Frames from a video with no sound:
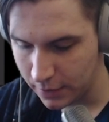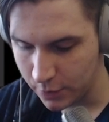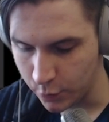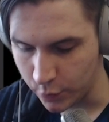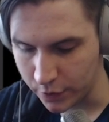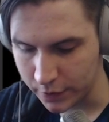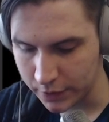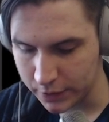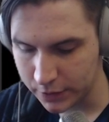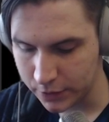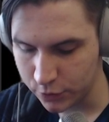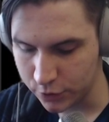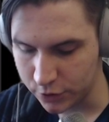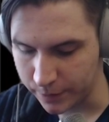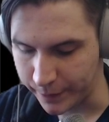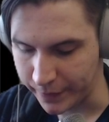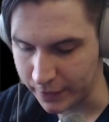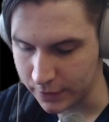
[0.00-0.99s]
Well, let's use
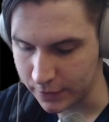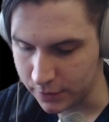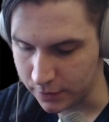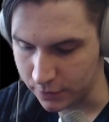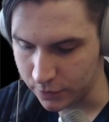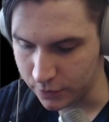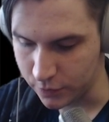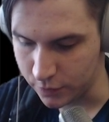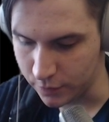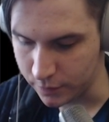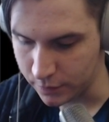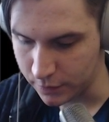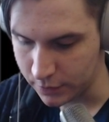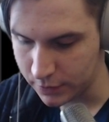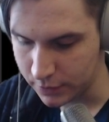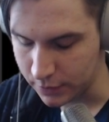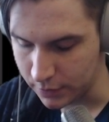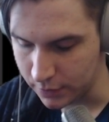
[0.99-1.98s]
a pencil tool.
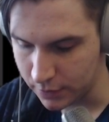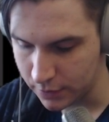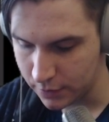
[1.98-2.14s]
Let's see.